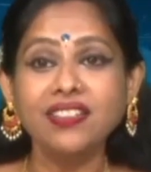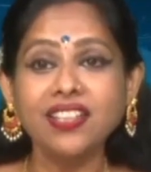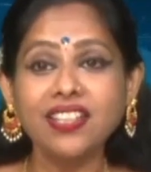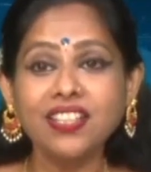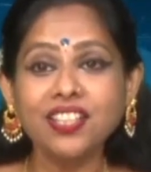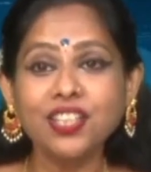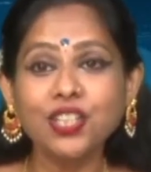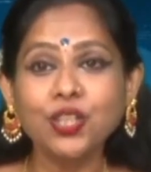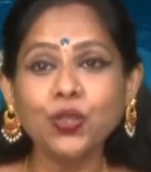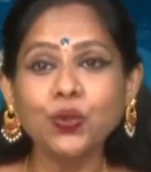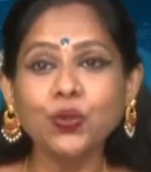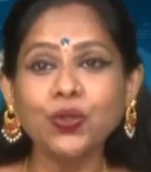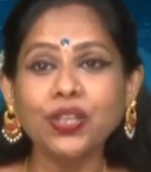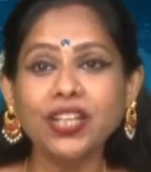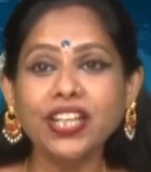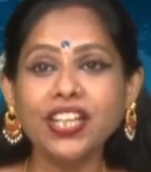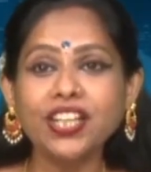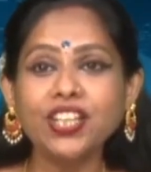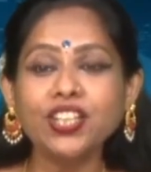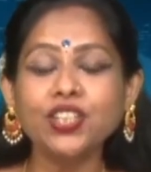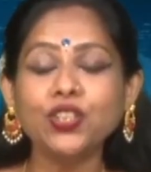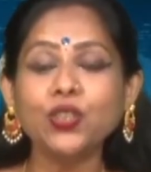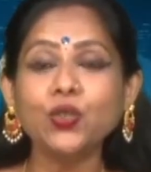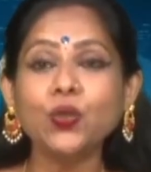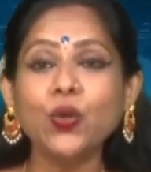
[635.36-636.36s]
this
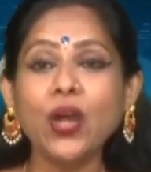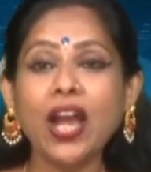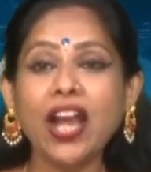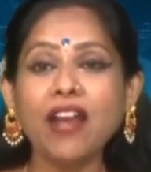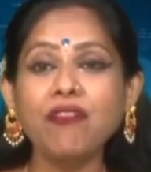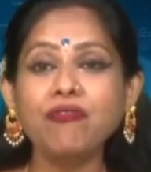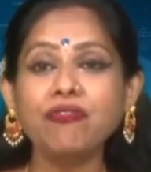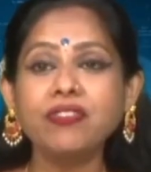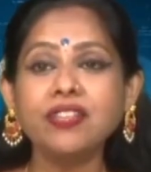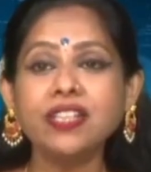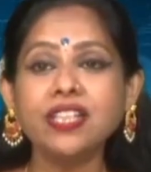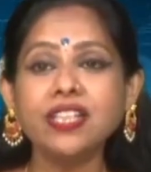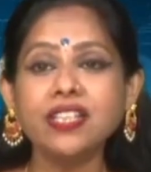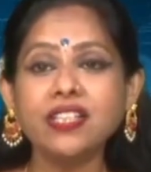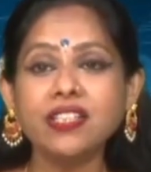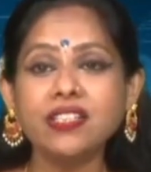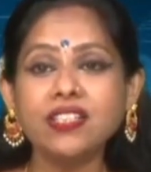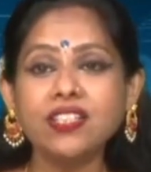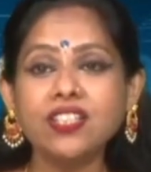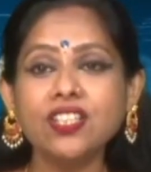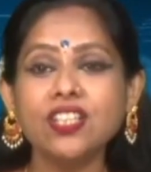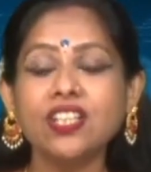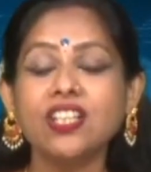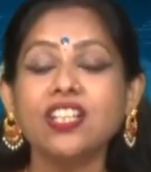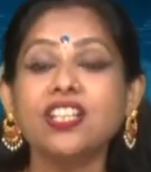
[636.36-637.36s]
unit, you have
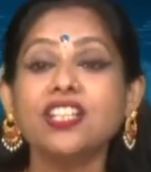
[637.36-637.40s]
learnt